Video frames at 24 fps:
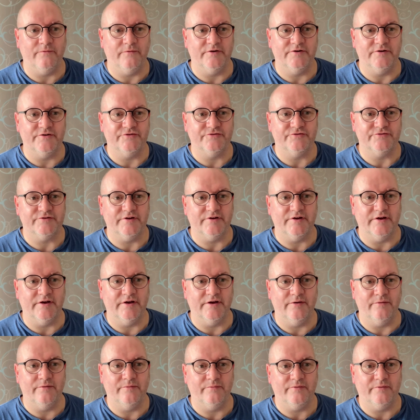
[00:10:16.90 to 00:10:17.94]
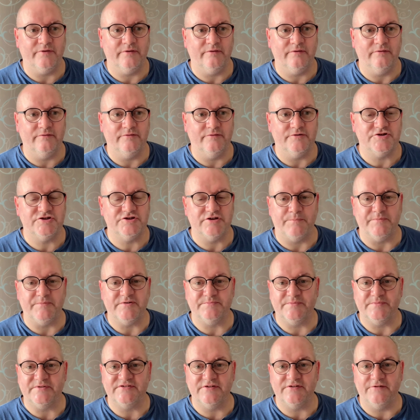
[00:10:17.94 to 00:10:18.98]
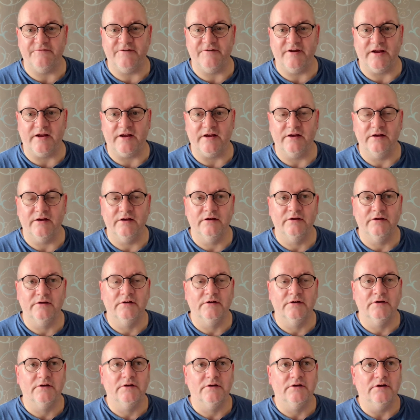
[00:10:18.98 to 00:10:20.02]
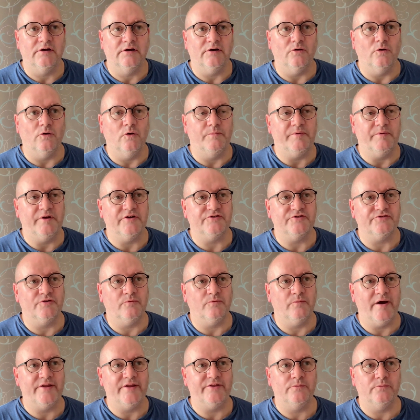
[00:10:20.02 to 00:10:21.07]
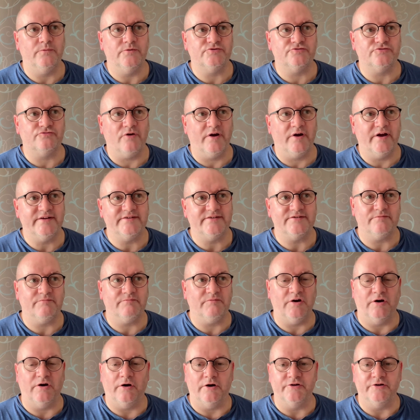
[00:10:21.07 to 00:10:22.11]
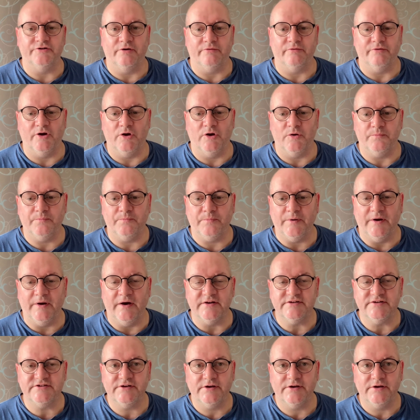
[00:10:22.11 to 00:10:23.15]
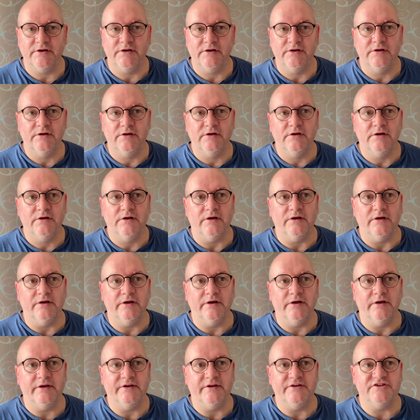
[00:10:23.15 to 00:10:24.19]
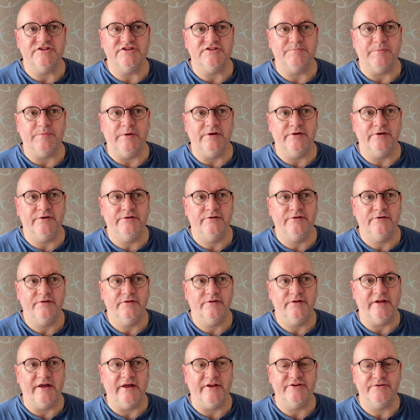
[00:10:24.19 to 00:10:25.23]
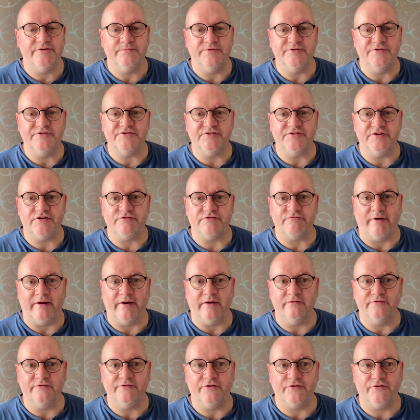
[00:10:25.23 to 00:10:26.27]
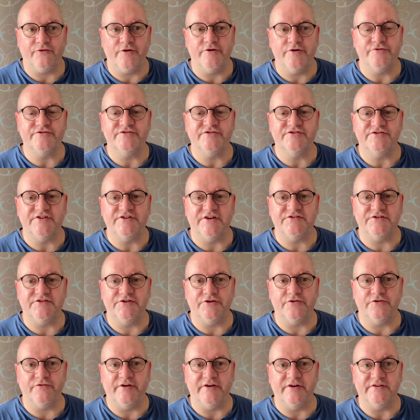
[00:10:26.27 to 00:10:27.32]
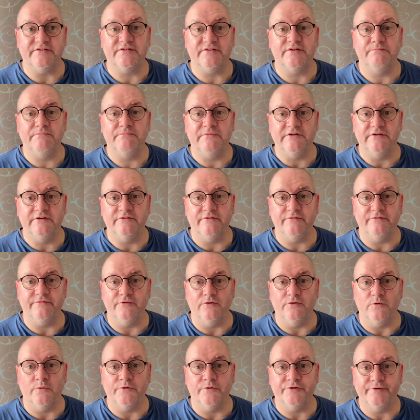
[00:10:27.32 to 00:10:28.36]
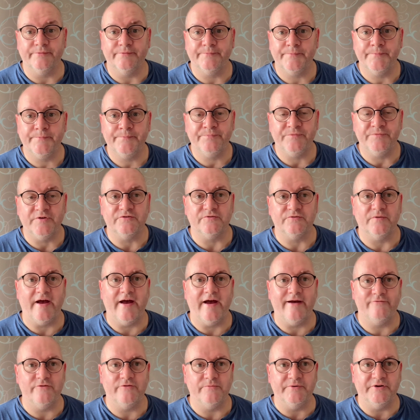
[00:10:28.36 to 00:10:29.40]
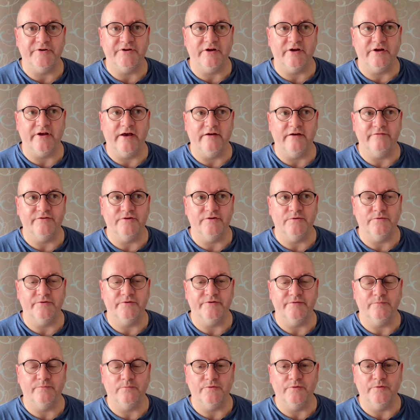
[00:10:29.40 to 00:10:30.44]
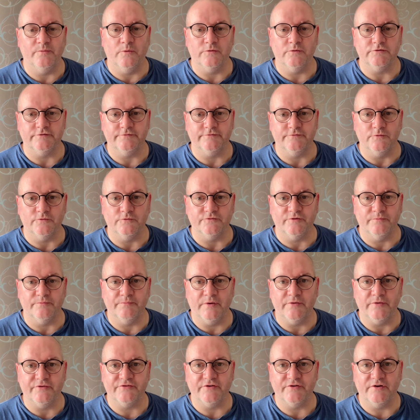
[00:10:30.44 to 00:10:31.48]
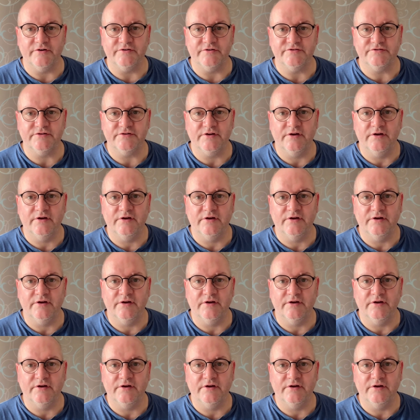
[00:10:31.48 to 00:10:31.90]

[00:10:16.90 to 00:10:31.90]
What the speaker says: was ship specific or because the weather was right, I don't know, but he spun the Anthem of the Seas round 360 degrees in the middle of the fjord, so everybody could get a view of the waterfalls on both sides.